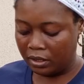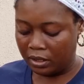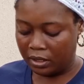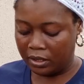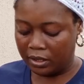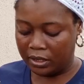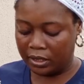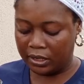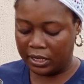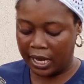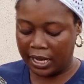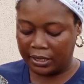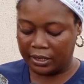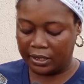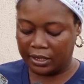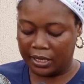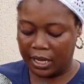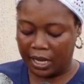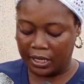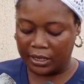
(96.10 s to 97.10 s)
it
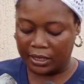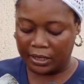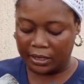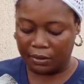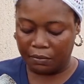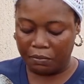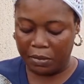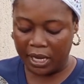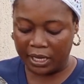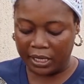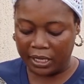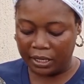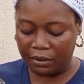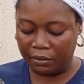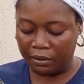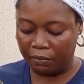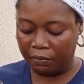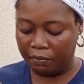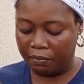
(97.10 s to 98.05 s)
states that making